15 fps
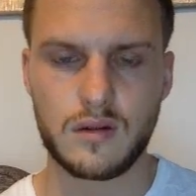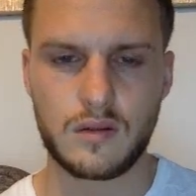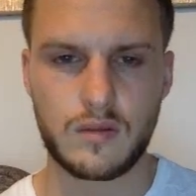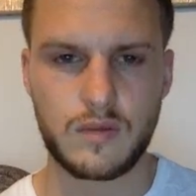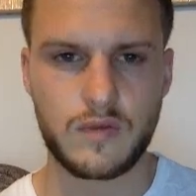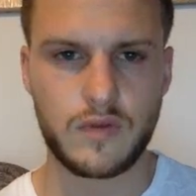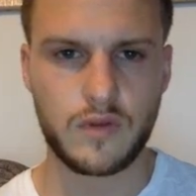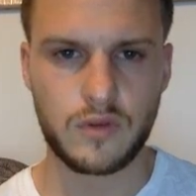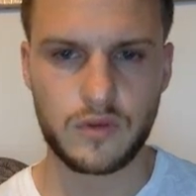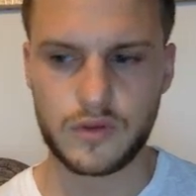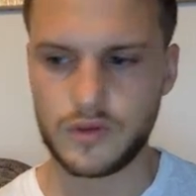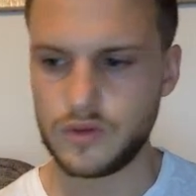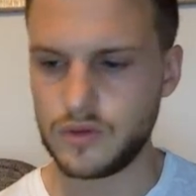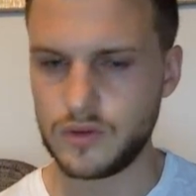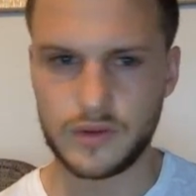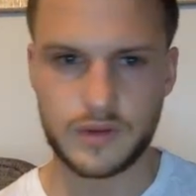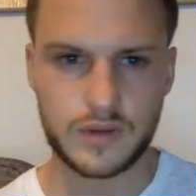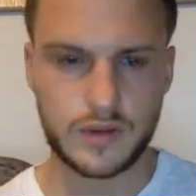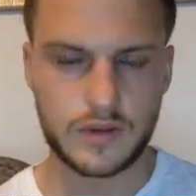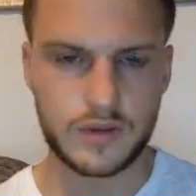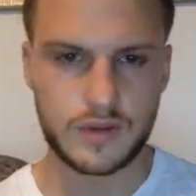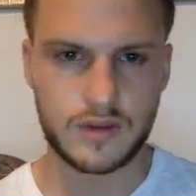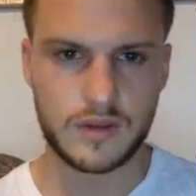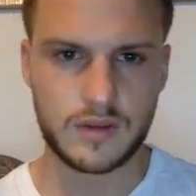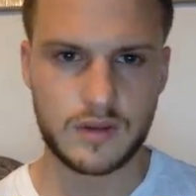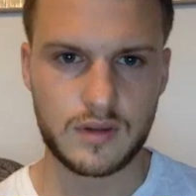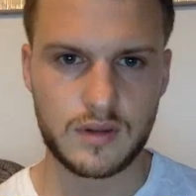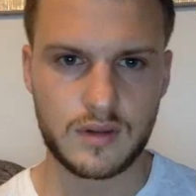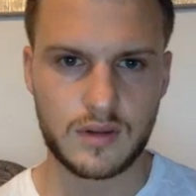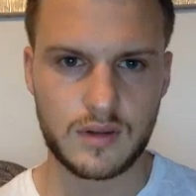We've got all sorts.
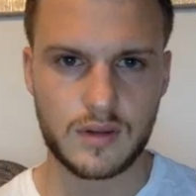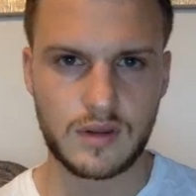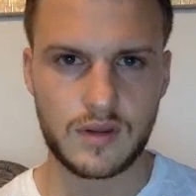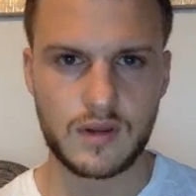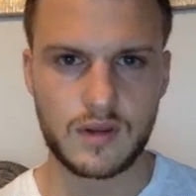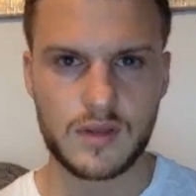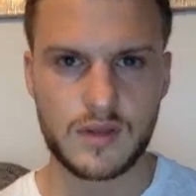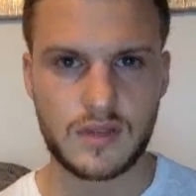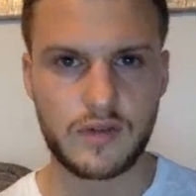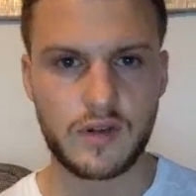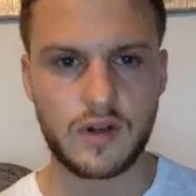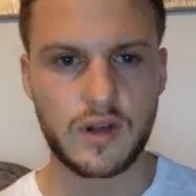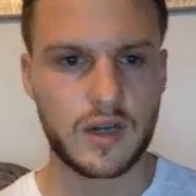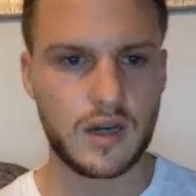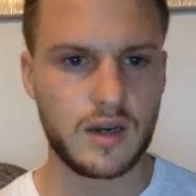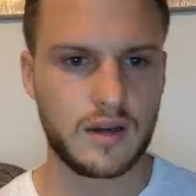Let's have a look.